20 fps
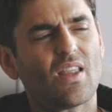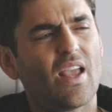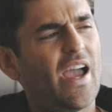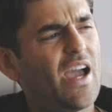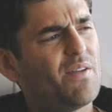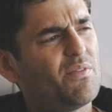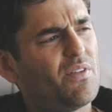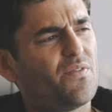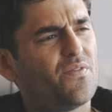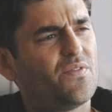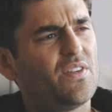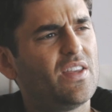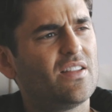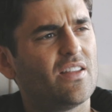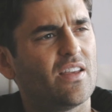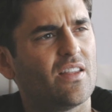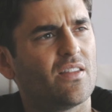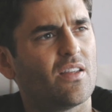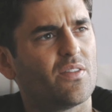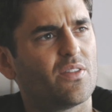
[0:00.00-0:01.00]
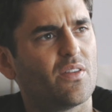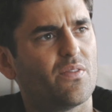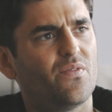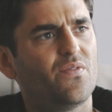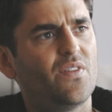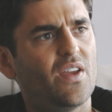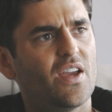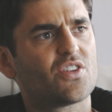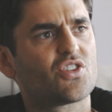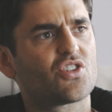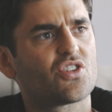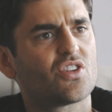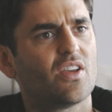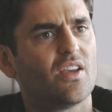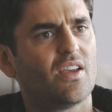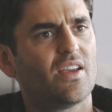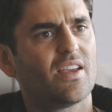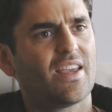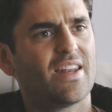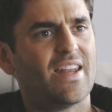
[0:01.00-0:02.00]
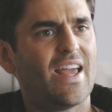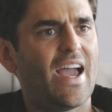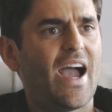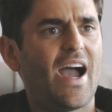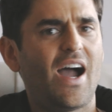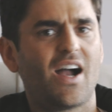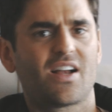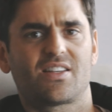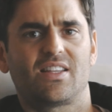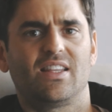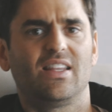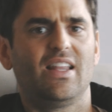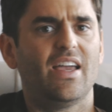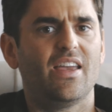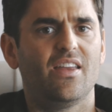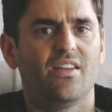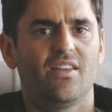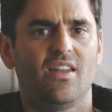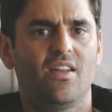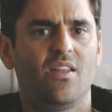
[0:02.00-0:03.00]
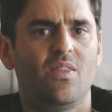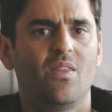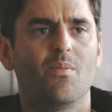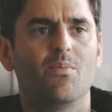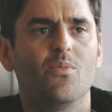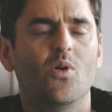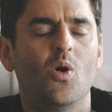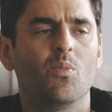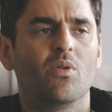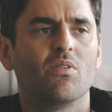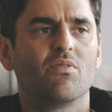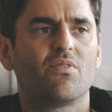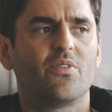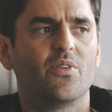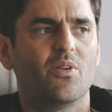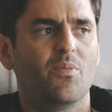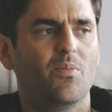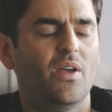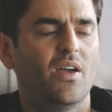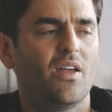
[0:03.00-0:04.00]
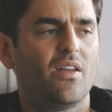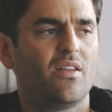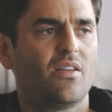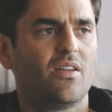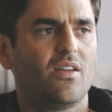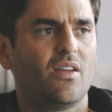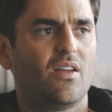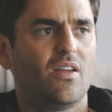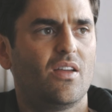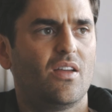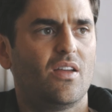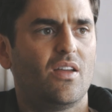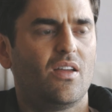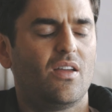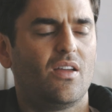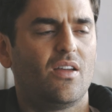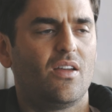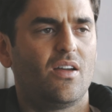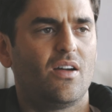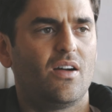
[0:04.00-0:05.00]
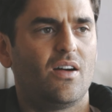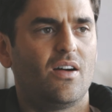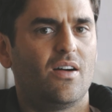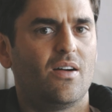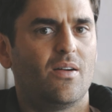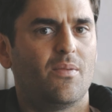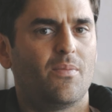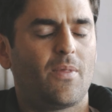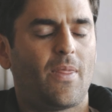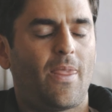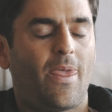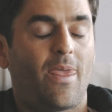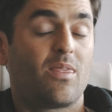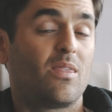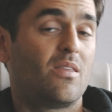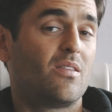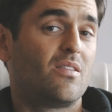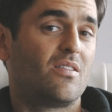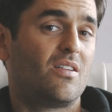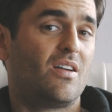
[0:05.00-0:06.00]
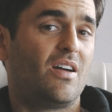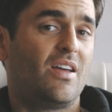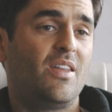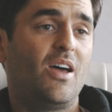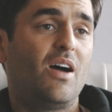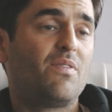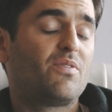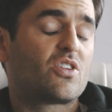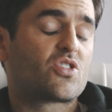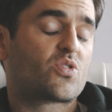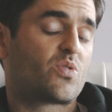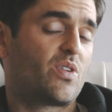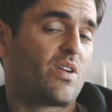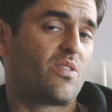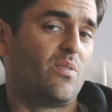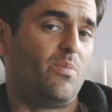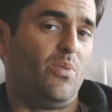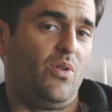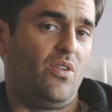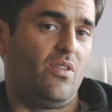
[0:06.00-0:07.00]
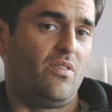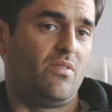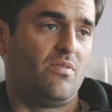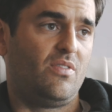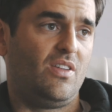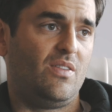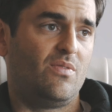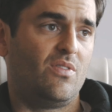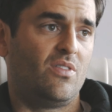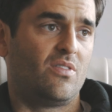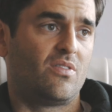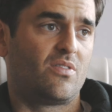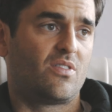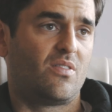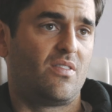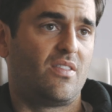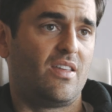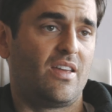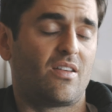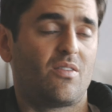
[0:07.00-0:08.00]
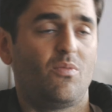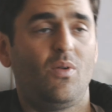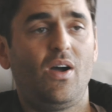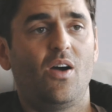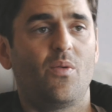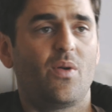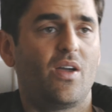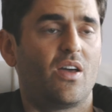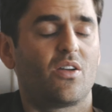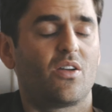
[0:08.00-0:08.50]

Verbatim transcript: I have a feeling that the fish can act light and in the moment for a bit. Um, and enough to trick the bird, even, to think, wow, we